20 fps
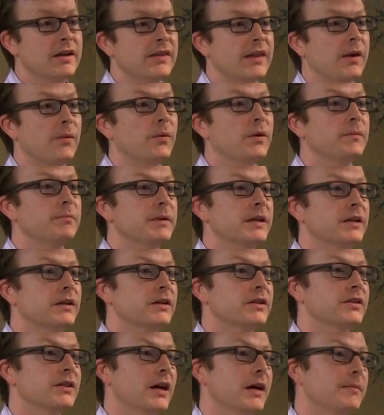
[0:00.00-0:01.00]
that wouldn't be a
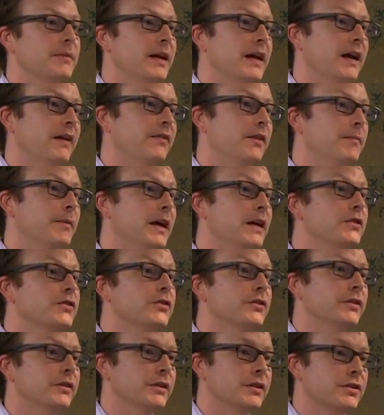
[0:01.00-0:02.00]
good time to have them
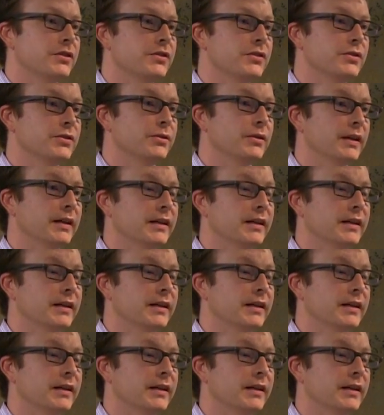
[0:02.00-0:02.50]
enter into,